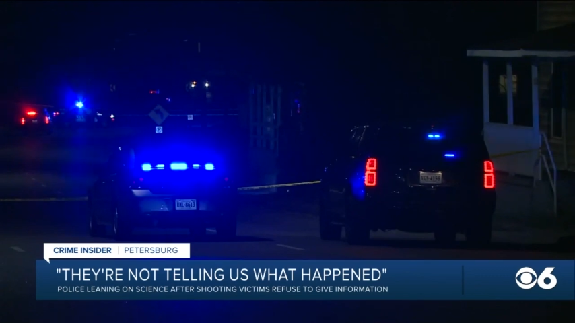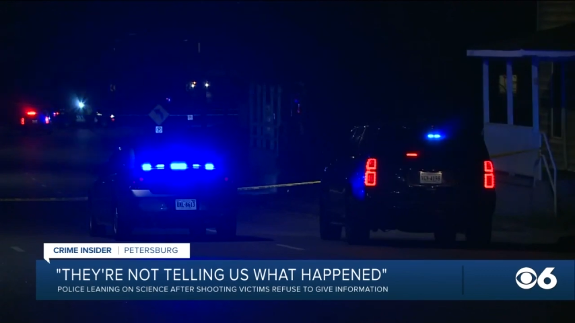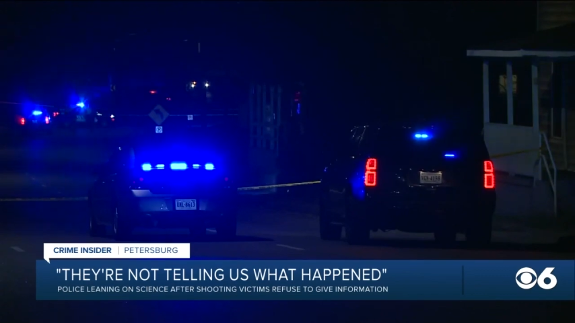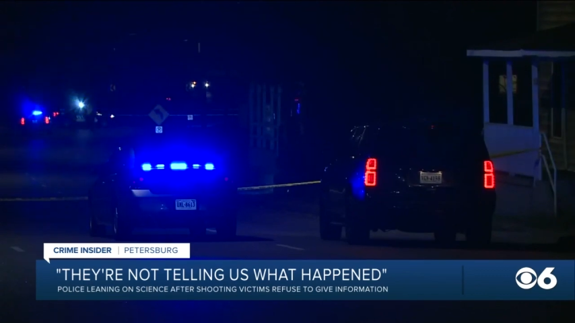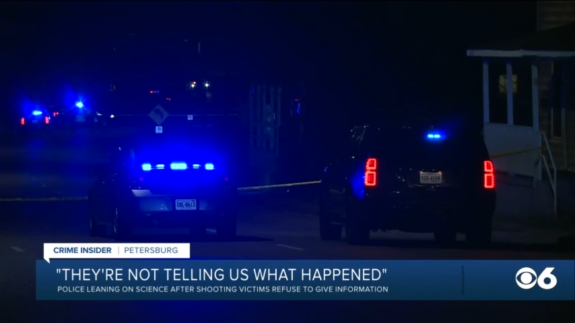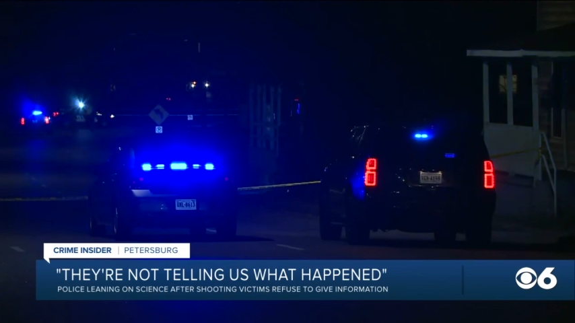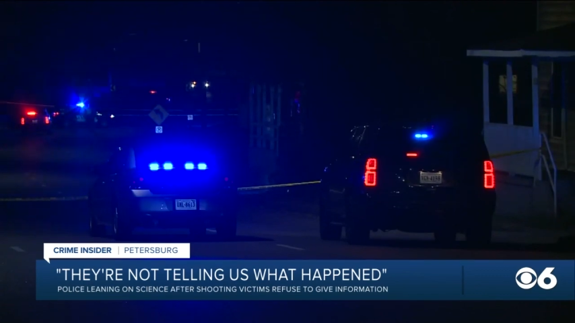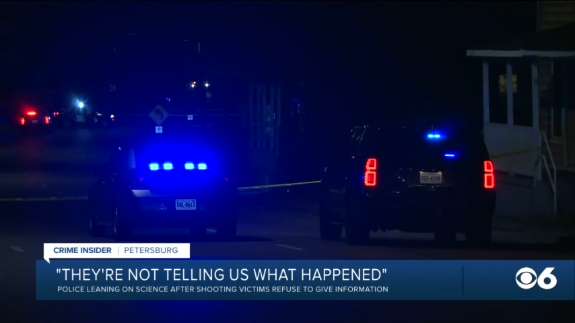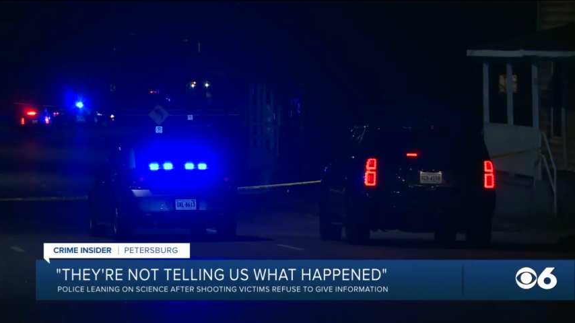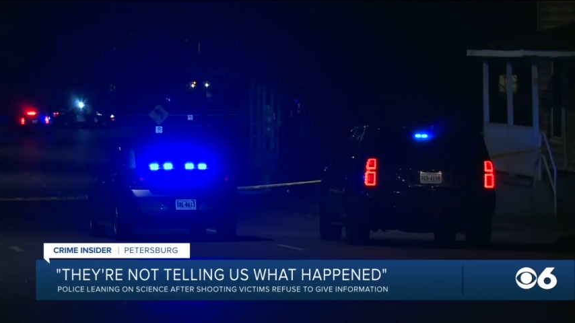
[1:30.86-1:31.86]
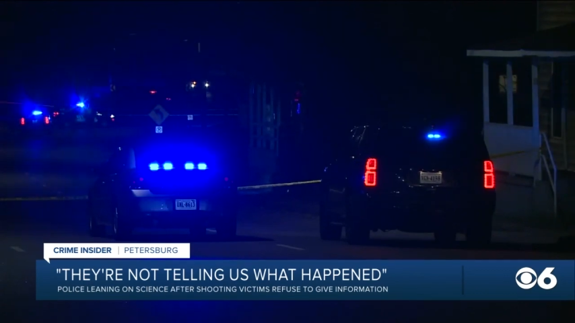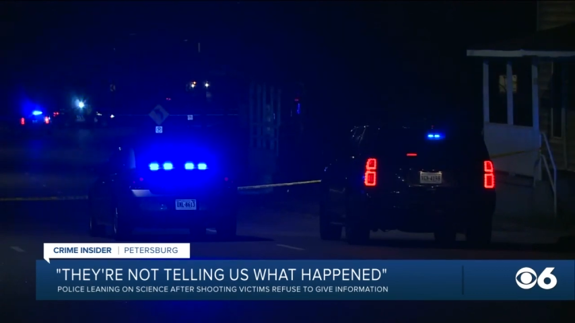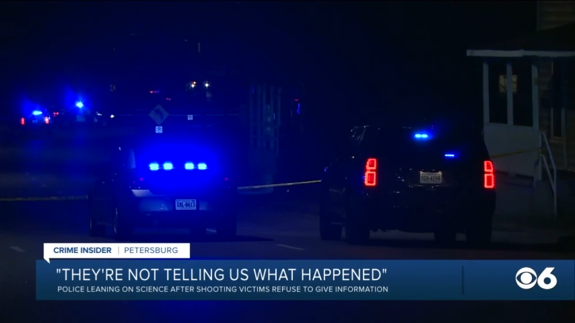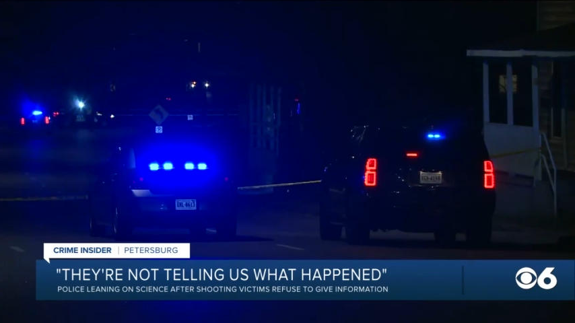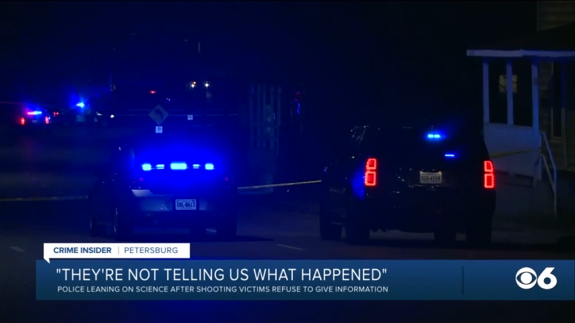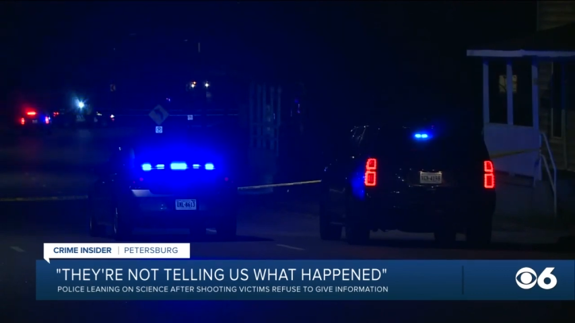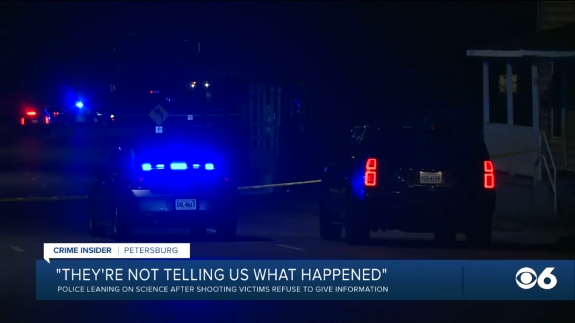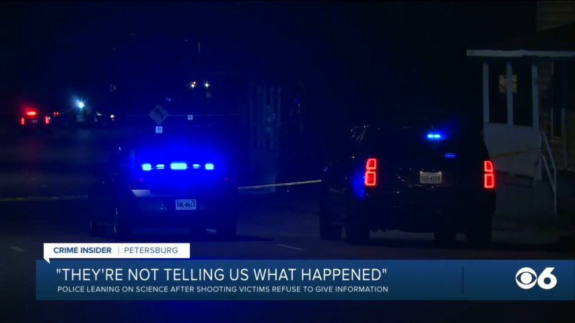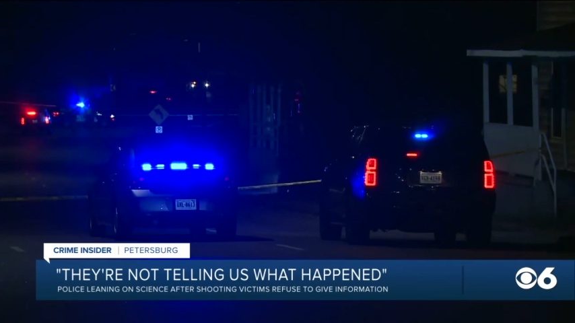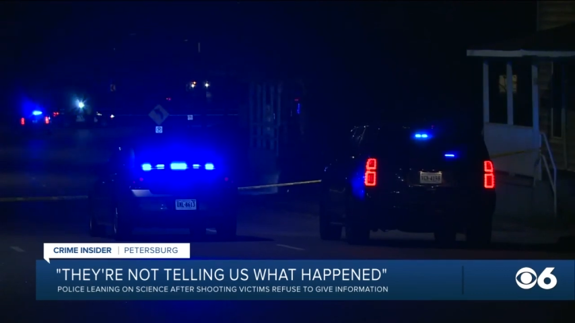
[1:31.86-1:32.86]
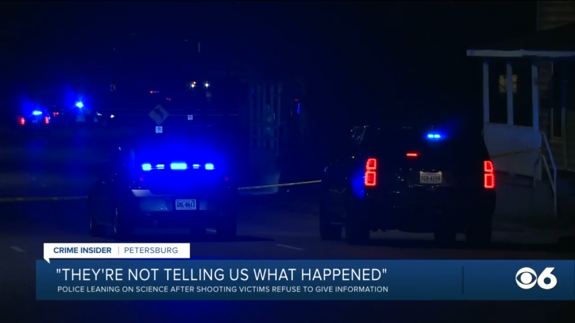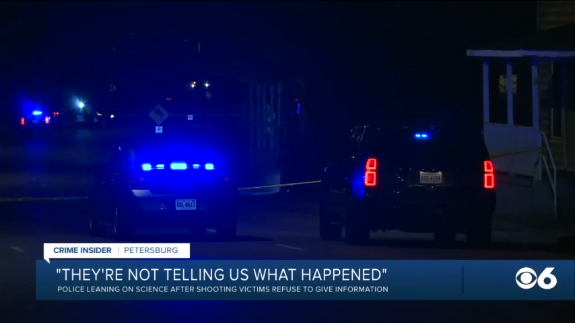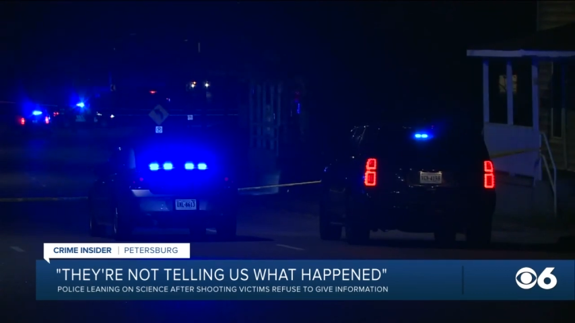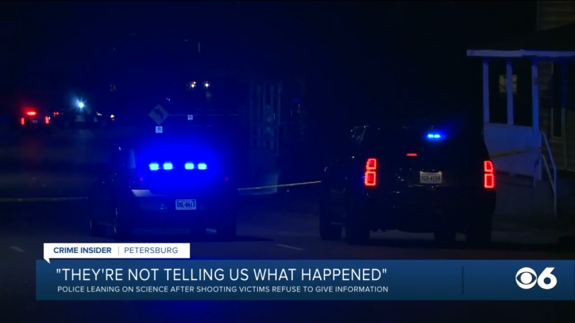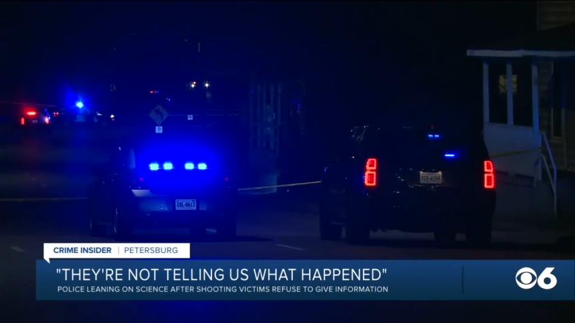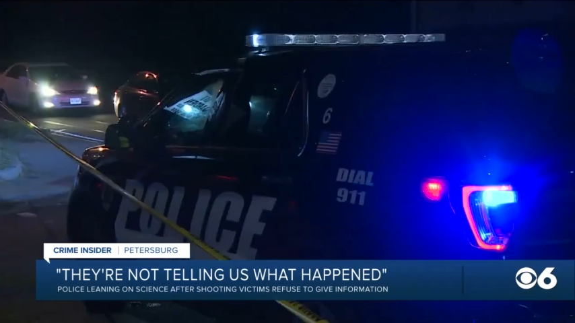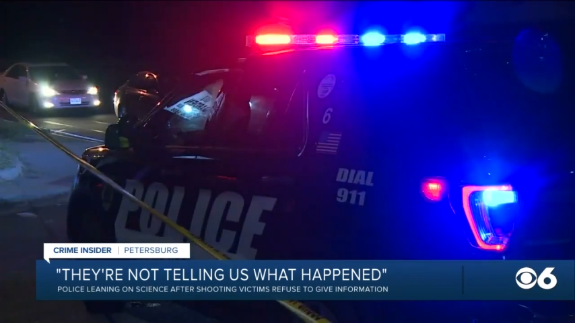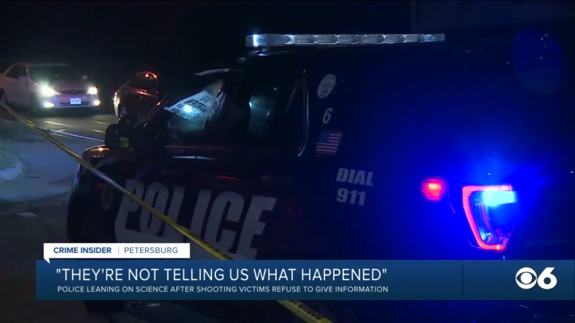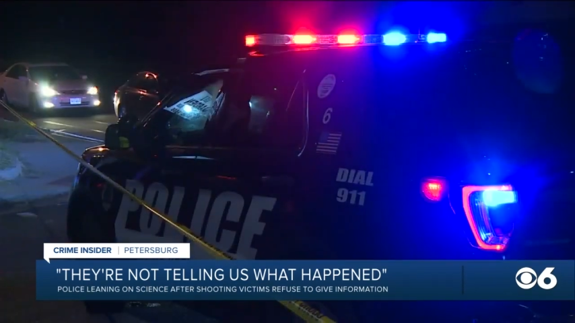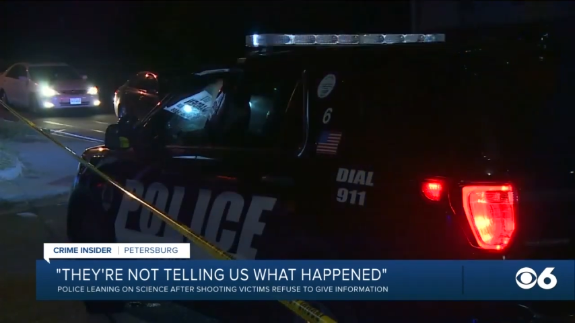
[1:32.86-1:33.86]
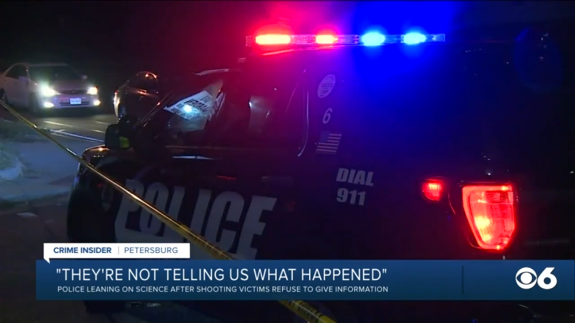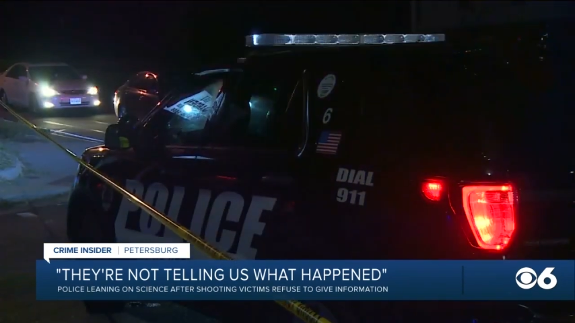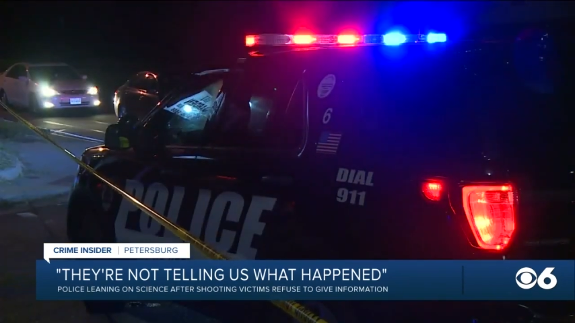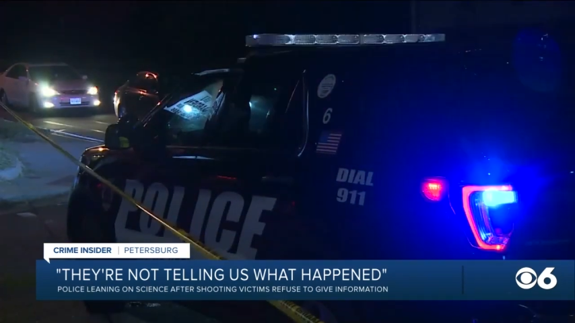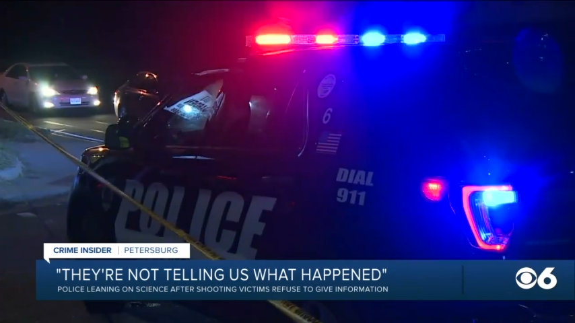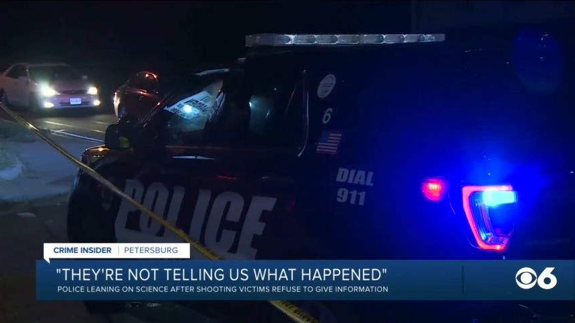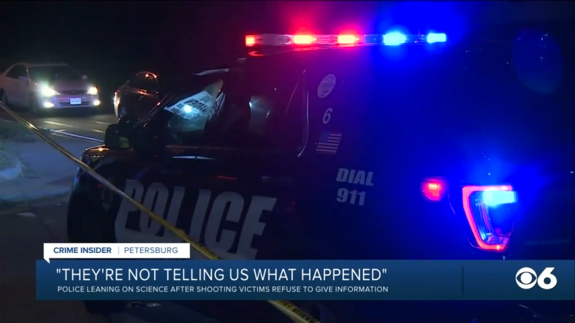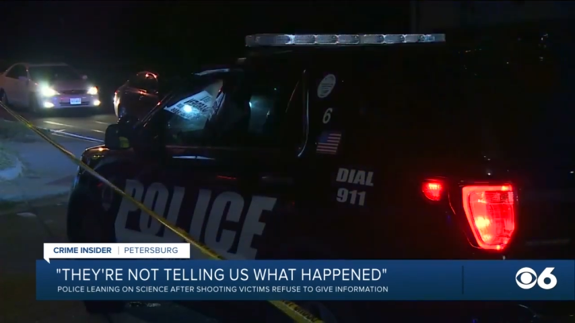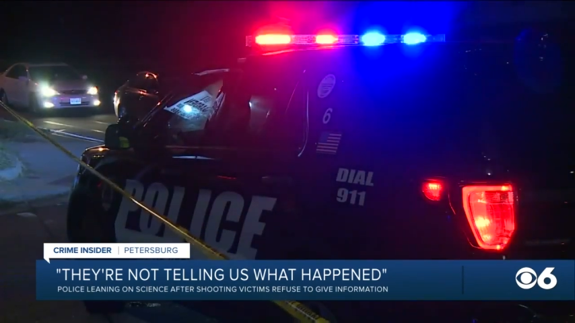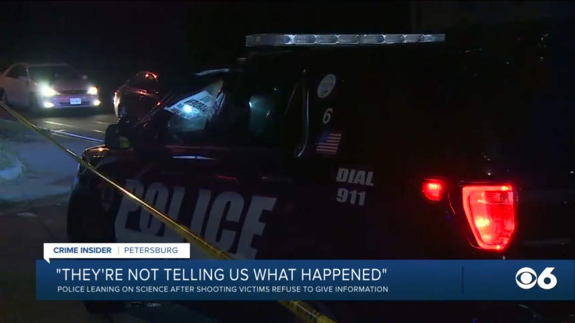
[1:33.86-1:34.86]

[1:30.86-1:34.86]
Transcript: [unreadable: no face in view]